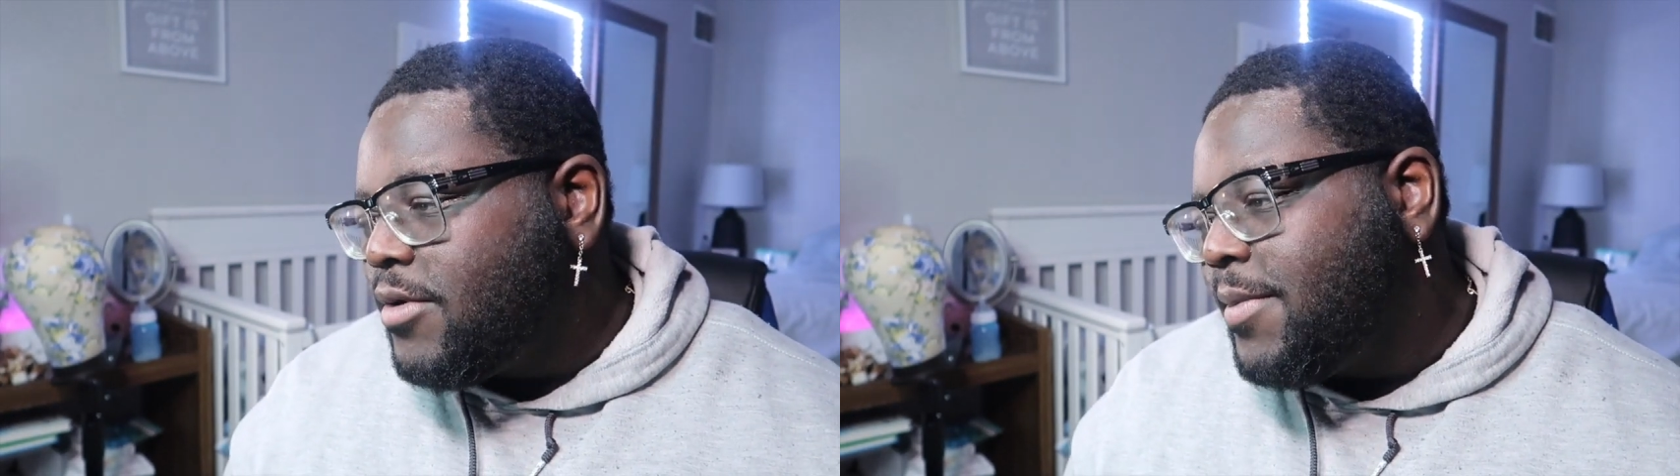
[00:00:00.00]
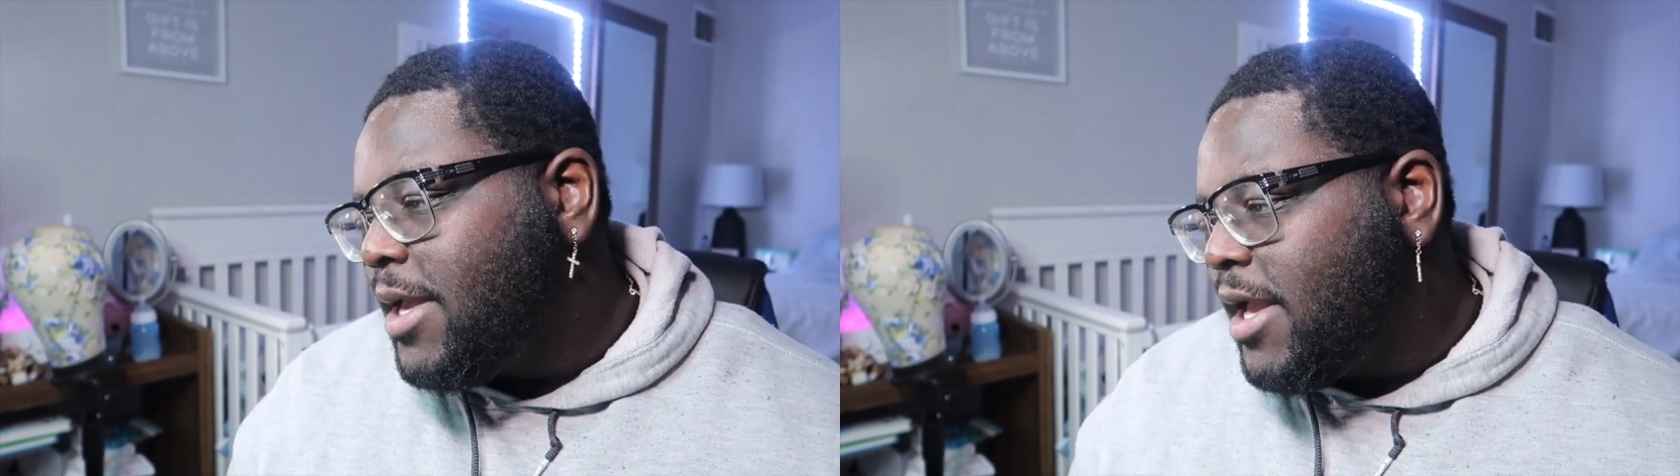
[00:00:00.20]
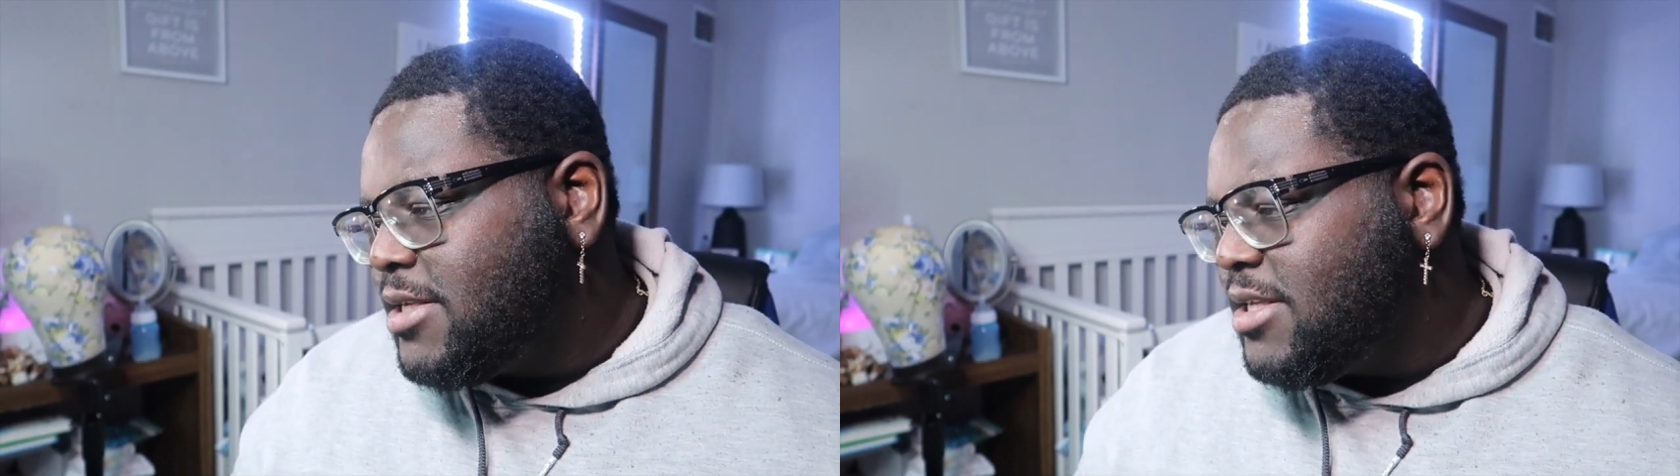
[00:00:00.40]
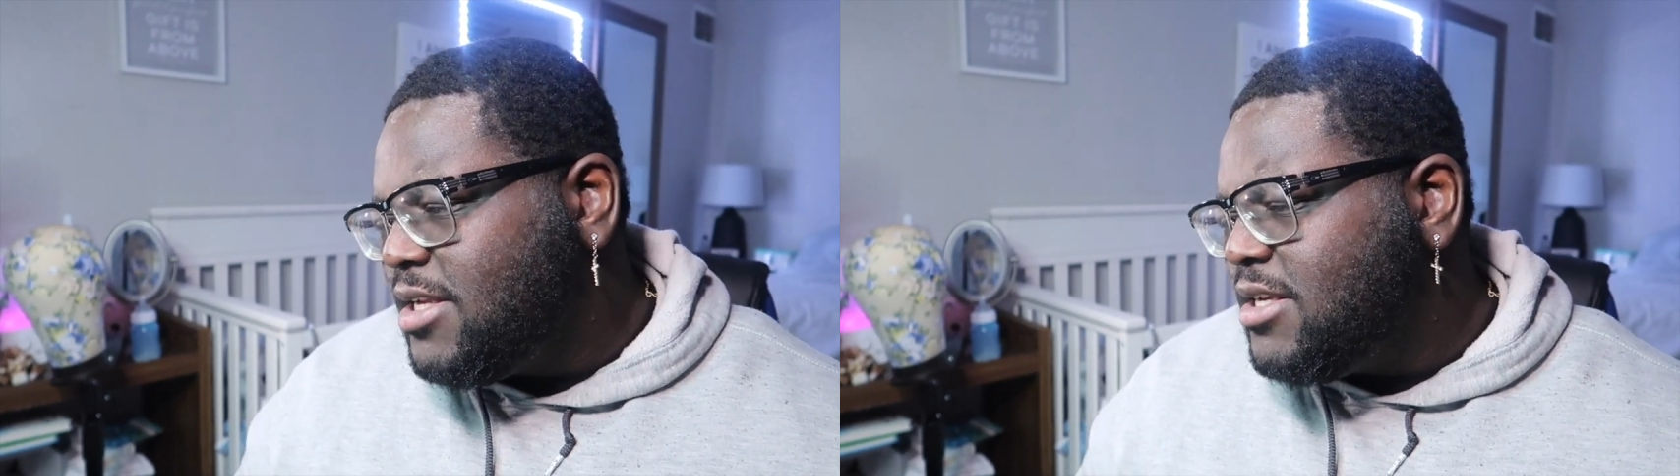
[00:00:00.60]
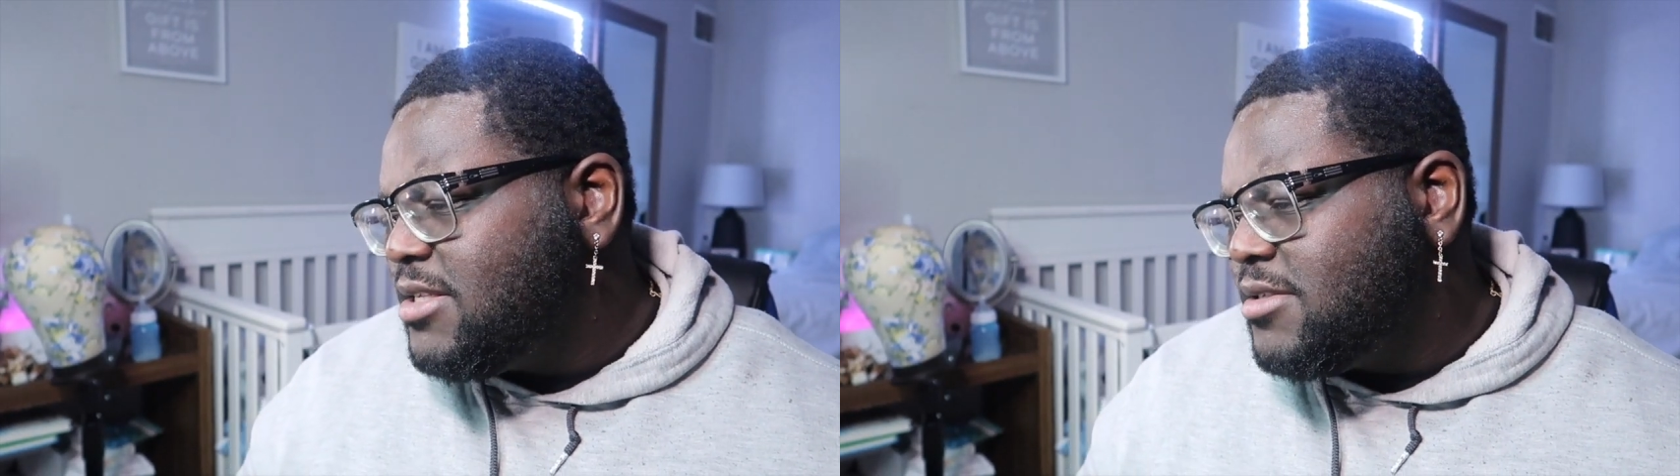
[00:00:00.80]
I mean, I guess it
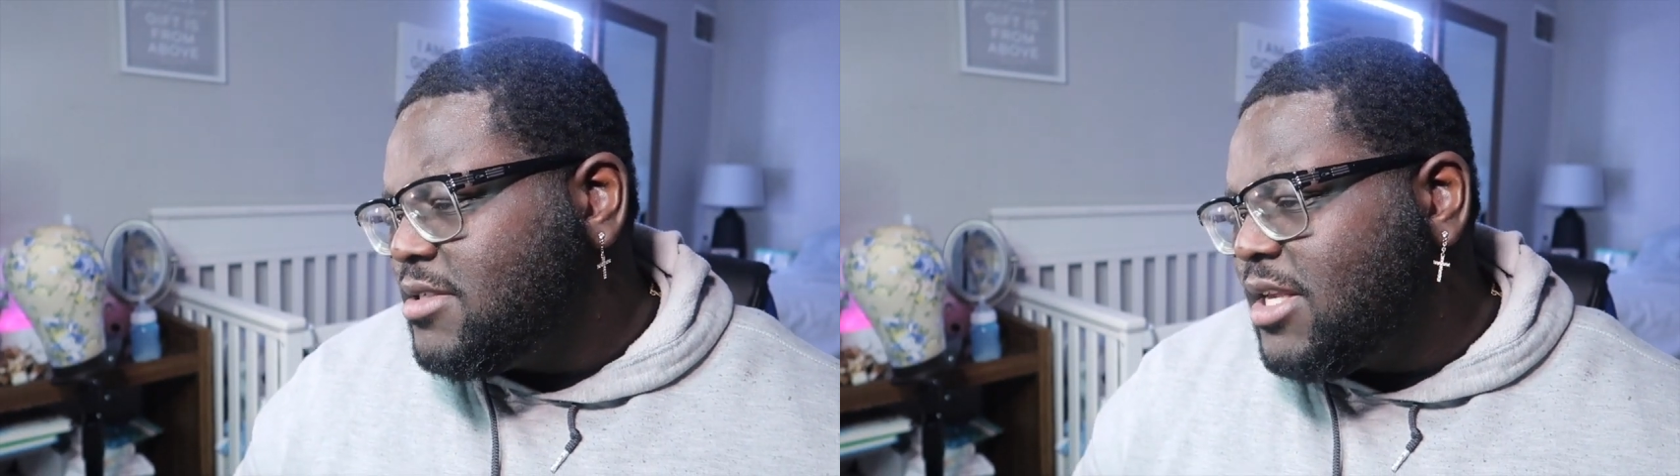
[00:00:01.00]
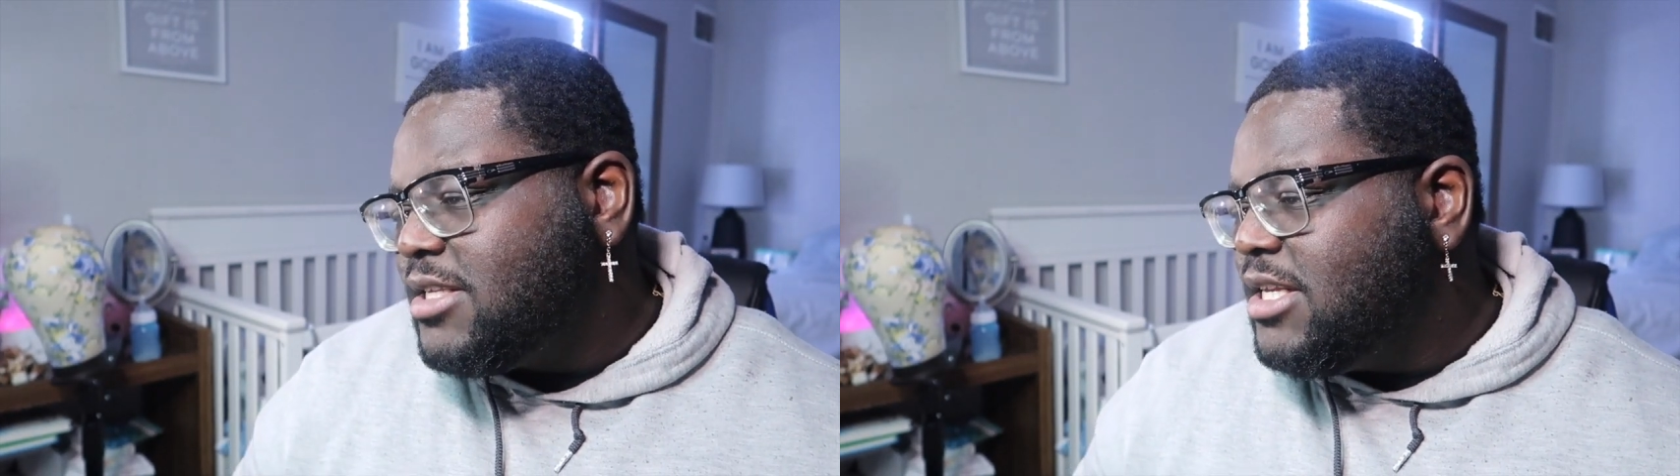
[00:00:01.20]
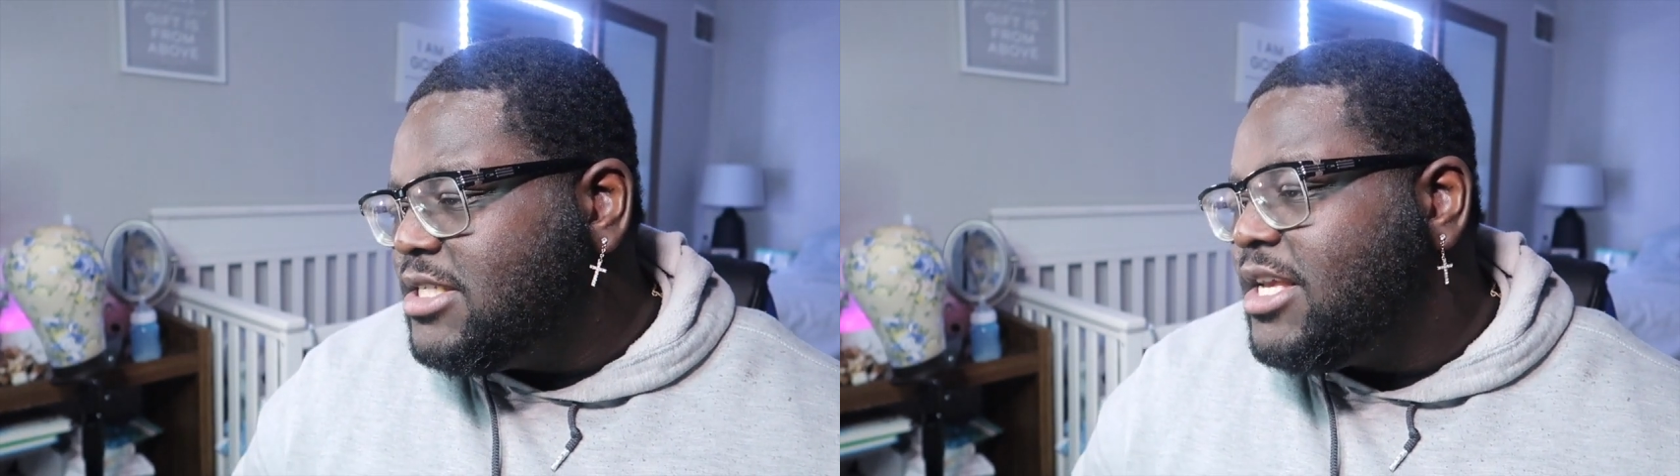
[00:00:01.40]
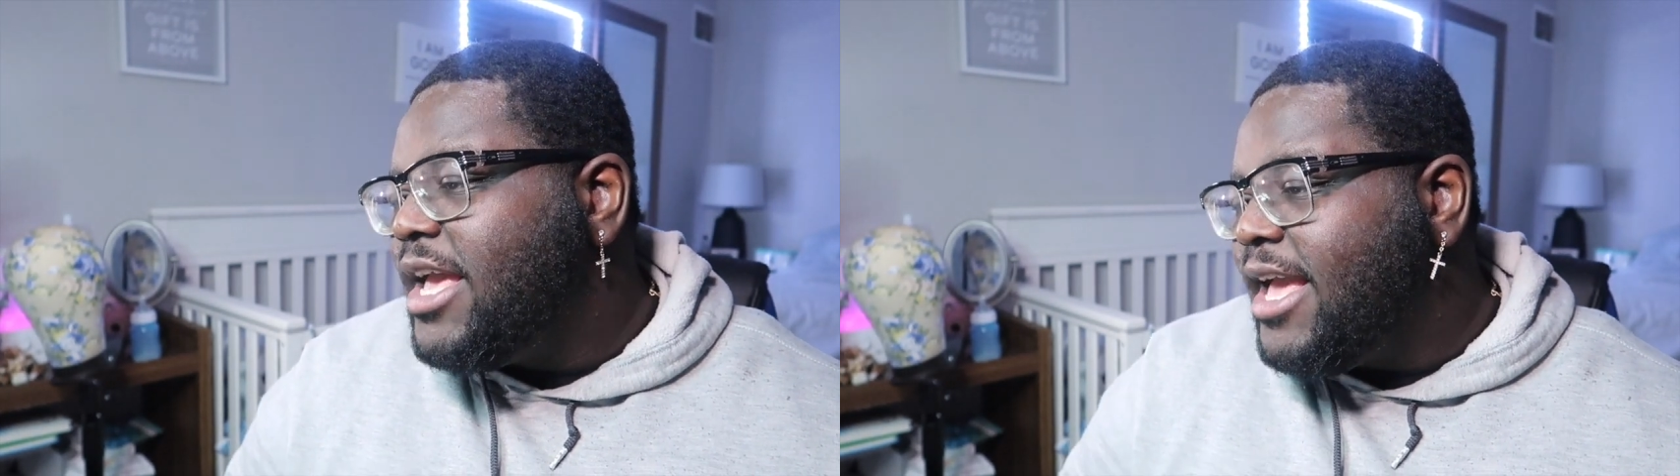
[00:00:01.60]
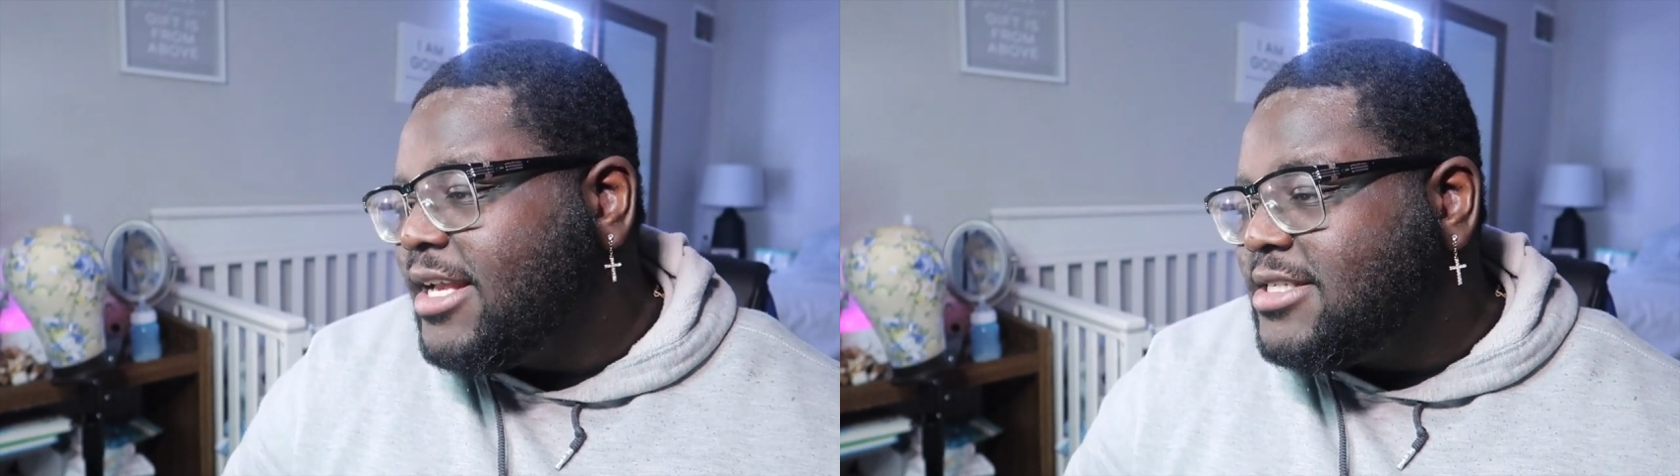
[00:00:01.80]
is. It says
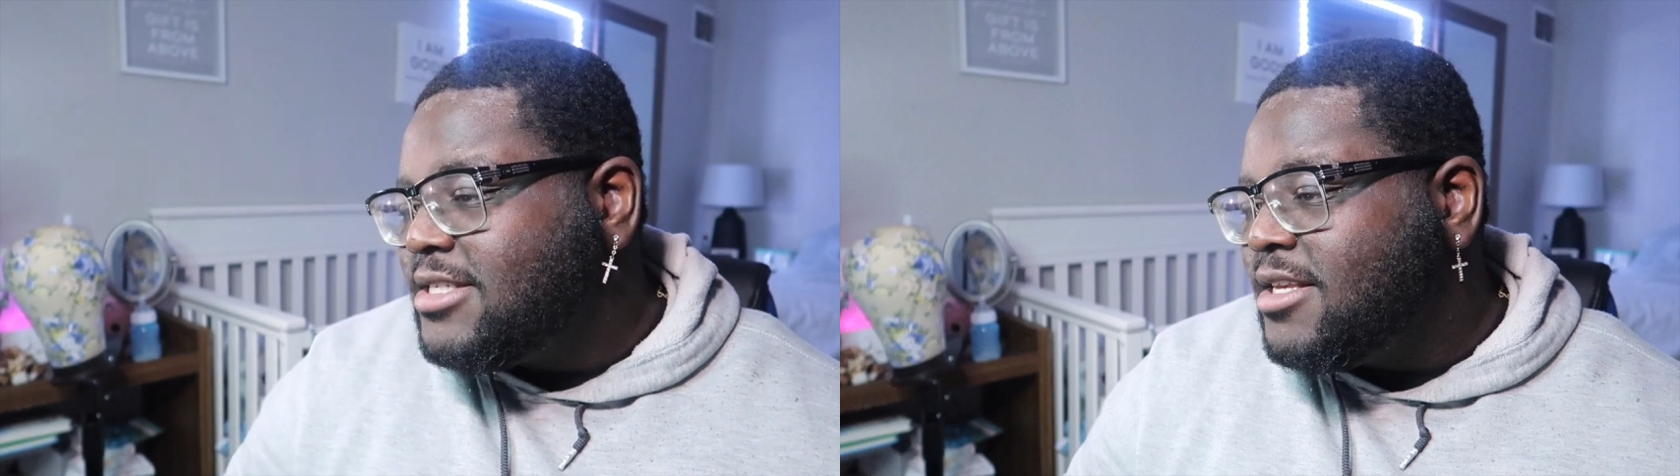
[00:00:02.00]
DDGX